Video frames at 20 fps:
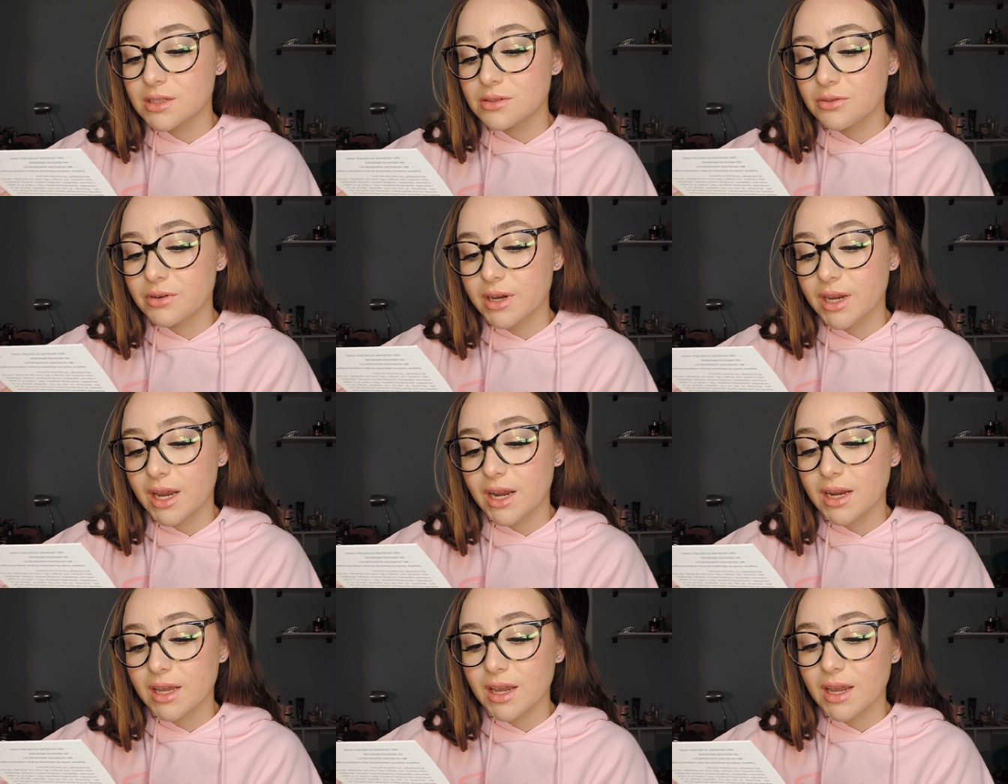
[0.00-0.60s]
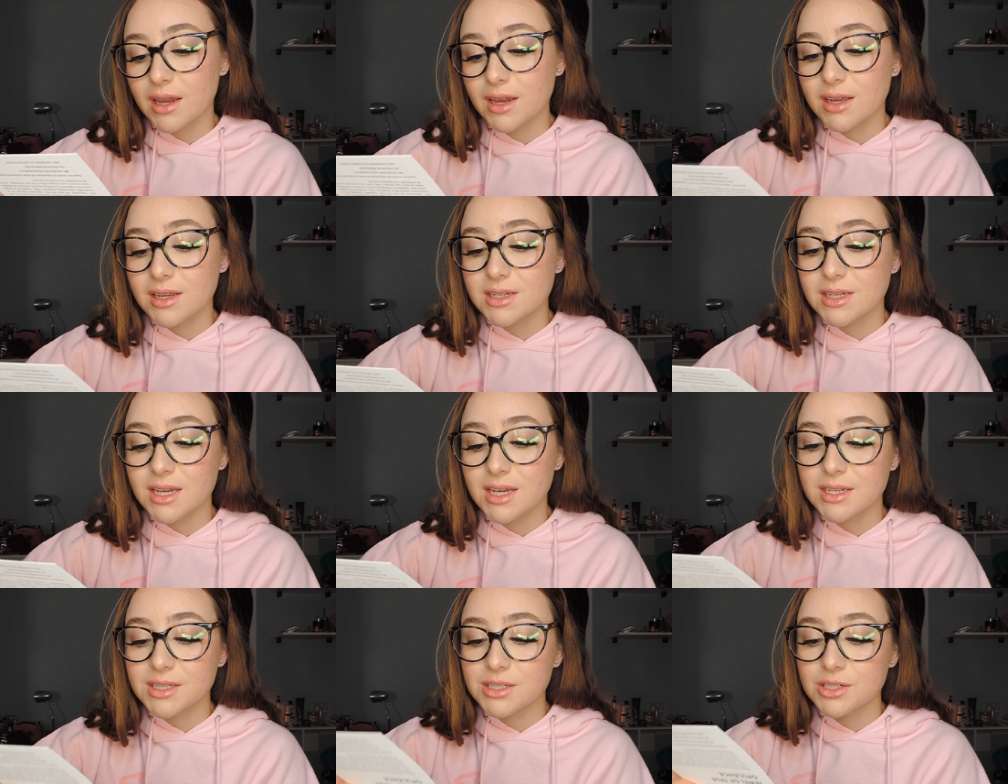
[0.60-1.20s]
is organic and
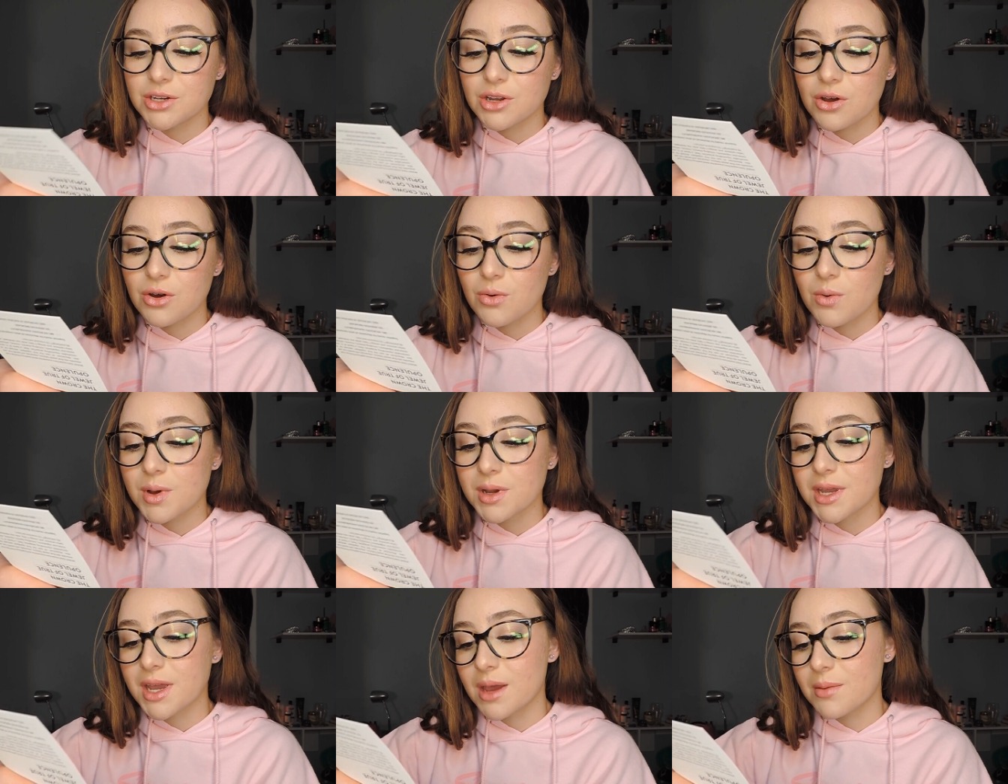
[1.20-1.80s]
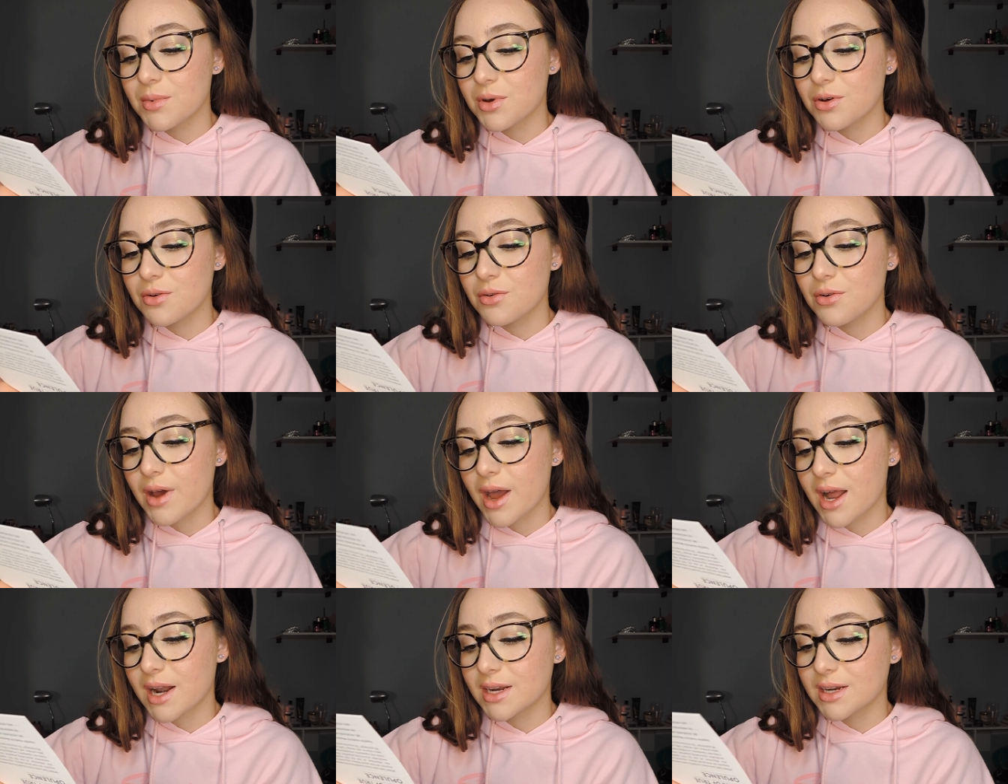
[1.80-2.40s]
contains no
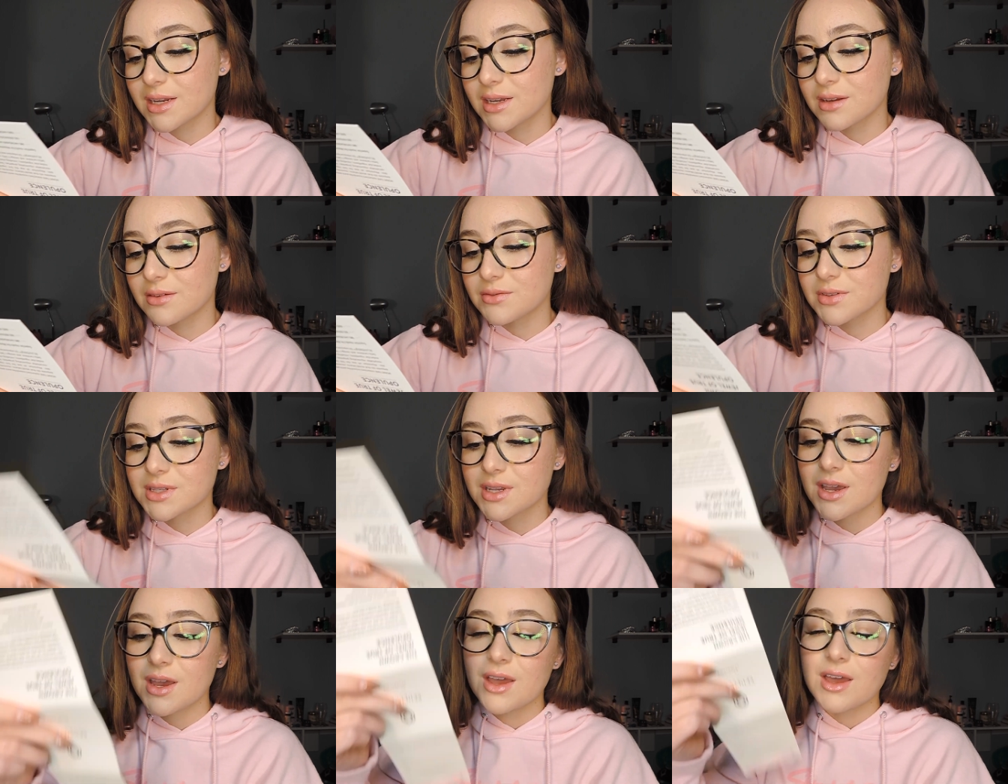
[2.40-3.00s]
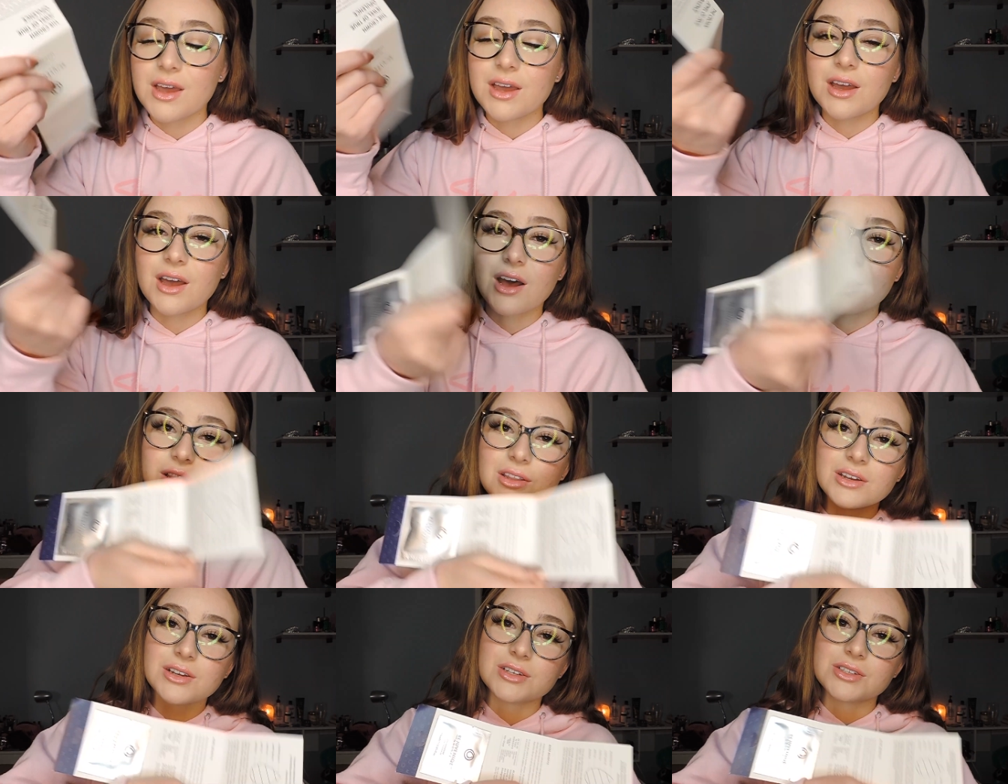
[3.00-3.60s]
chemical additives,
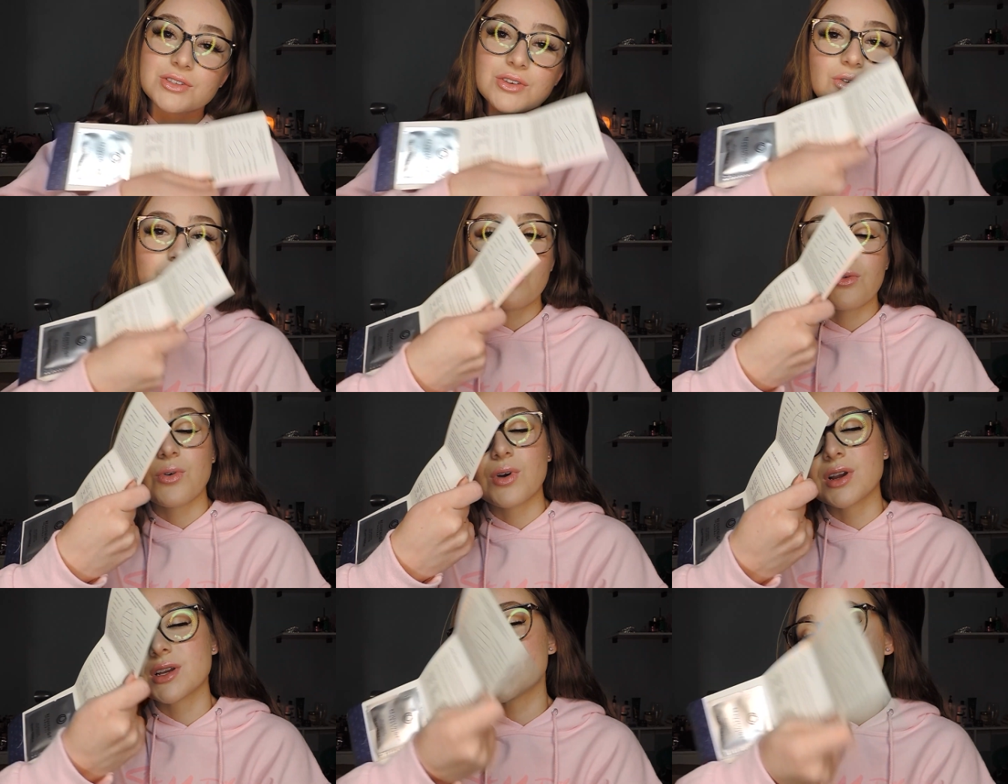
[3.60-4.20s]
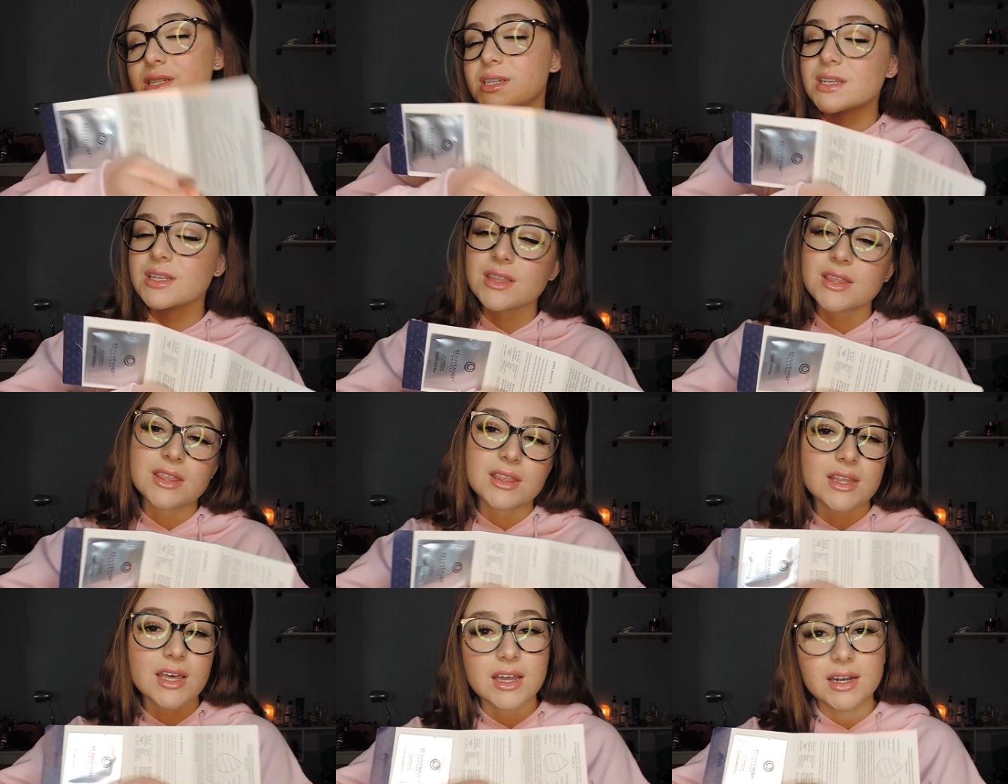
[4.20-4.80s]
colors, or
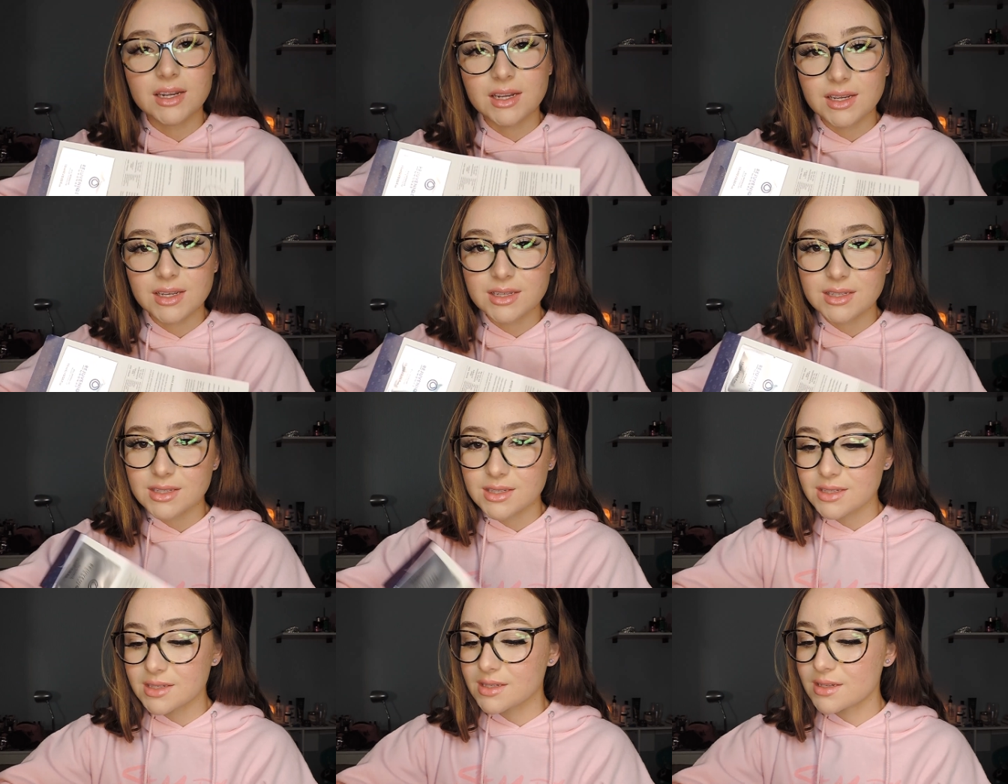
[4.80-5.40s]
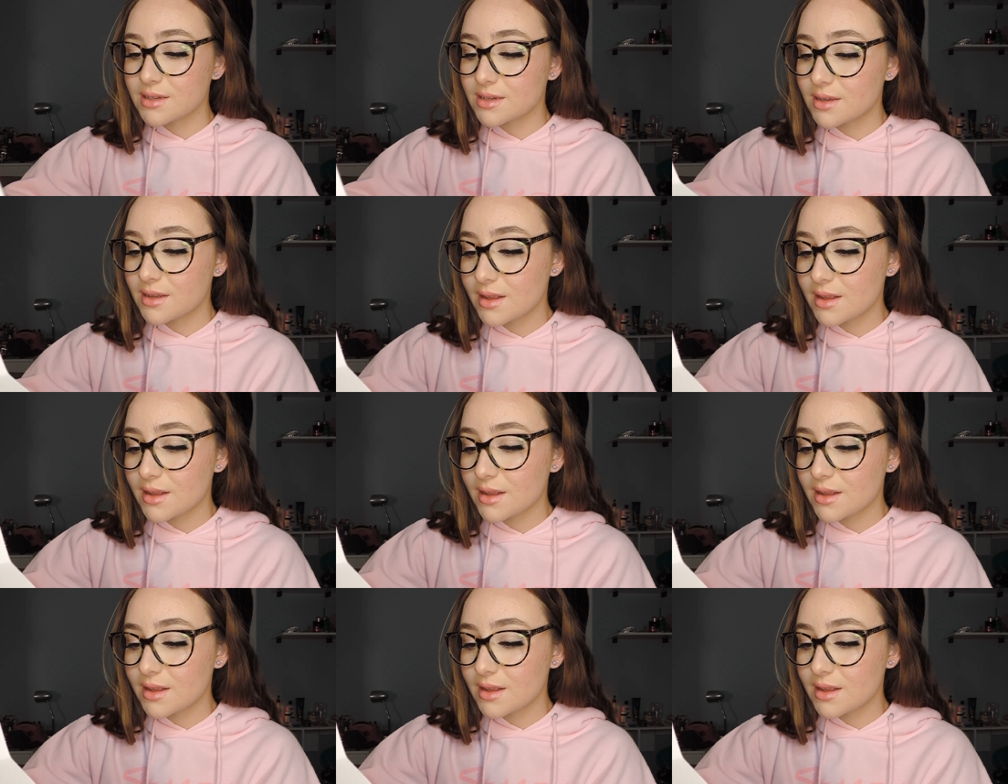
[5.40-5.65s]
synthetics.